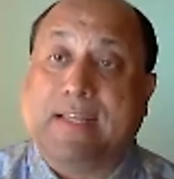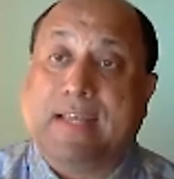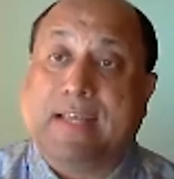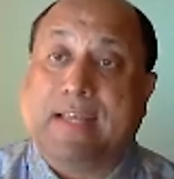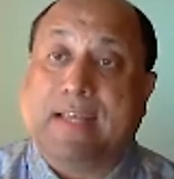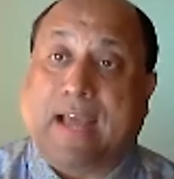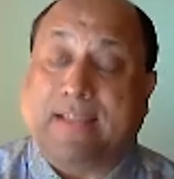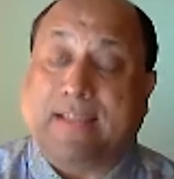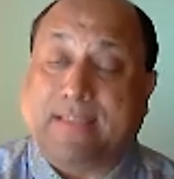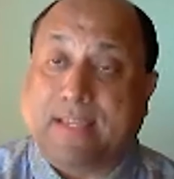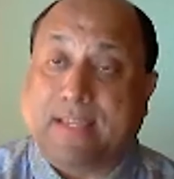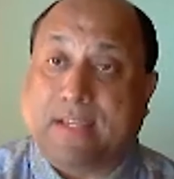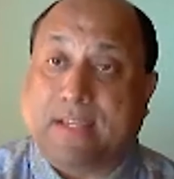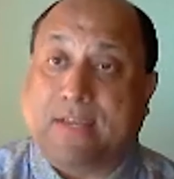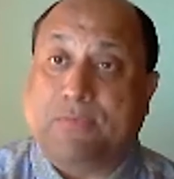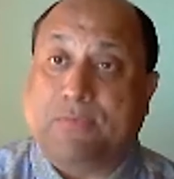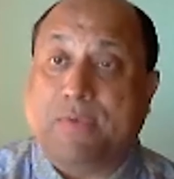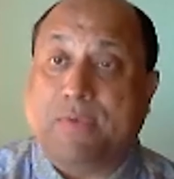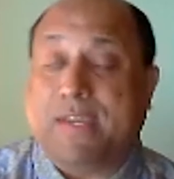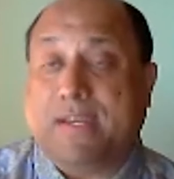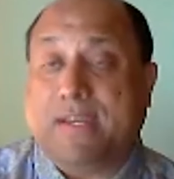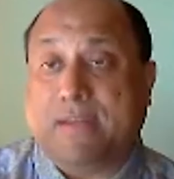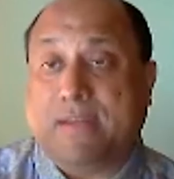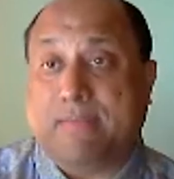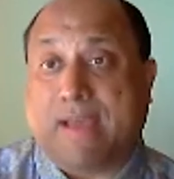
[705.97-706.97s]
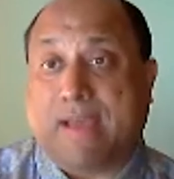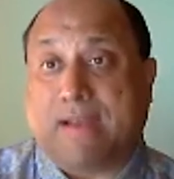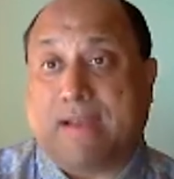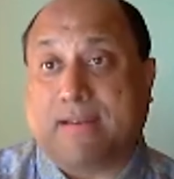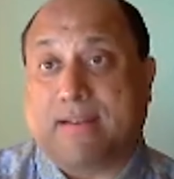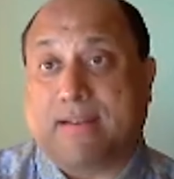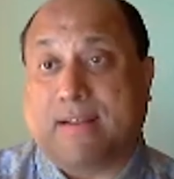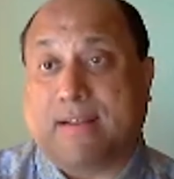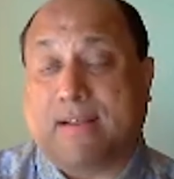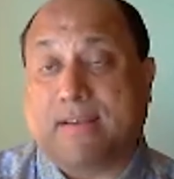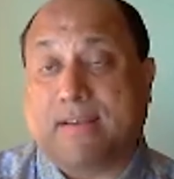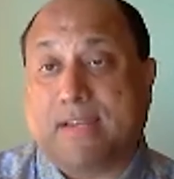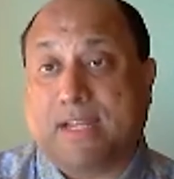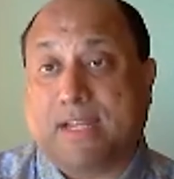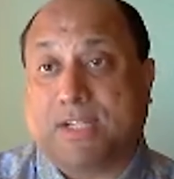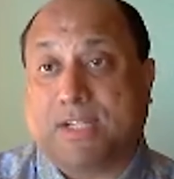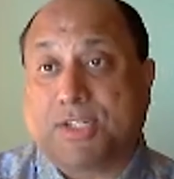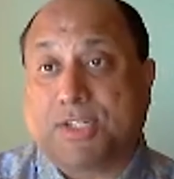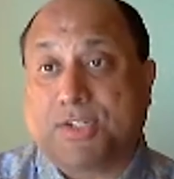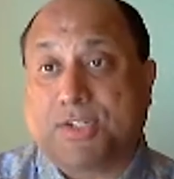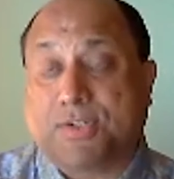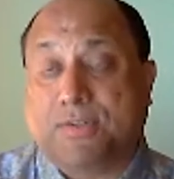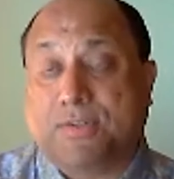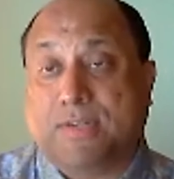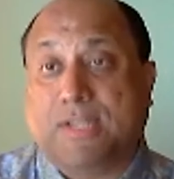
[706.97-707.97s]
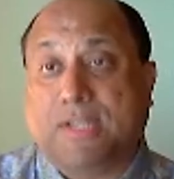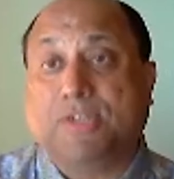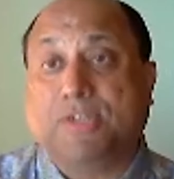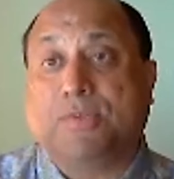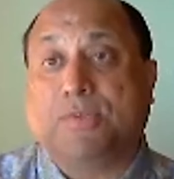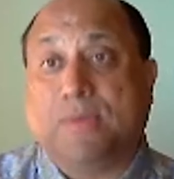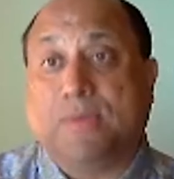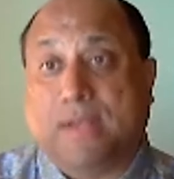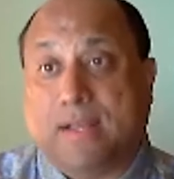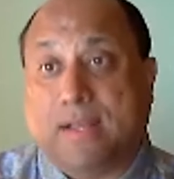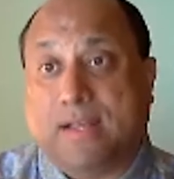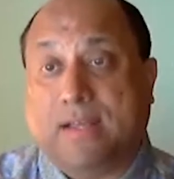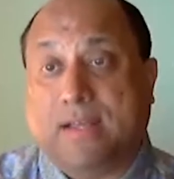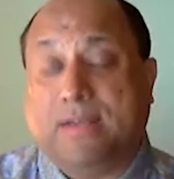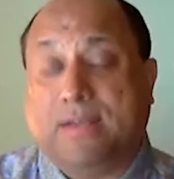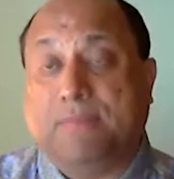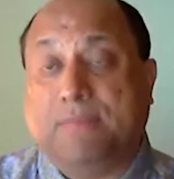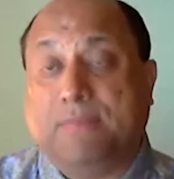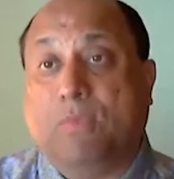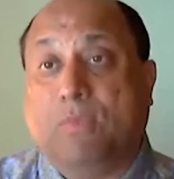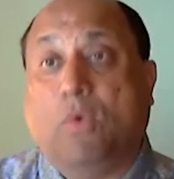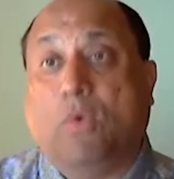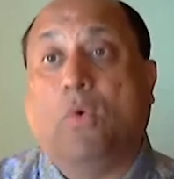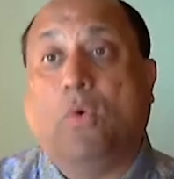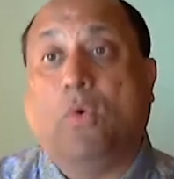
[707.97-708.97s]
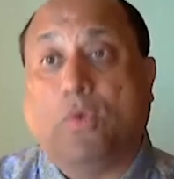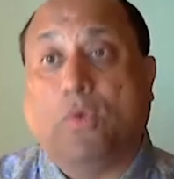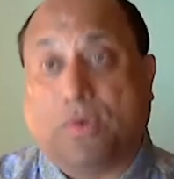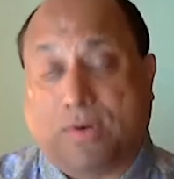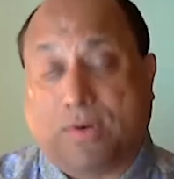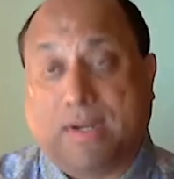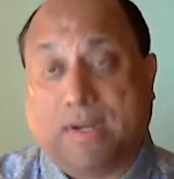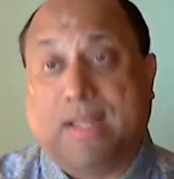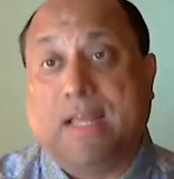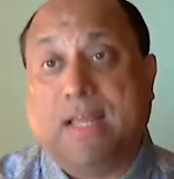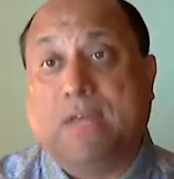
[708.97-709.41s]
I think we in America need to learn more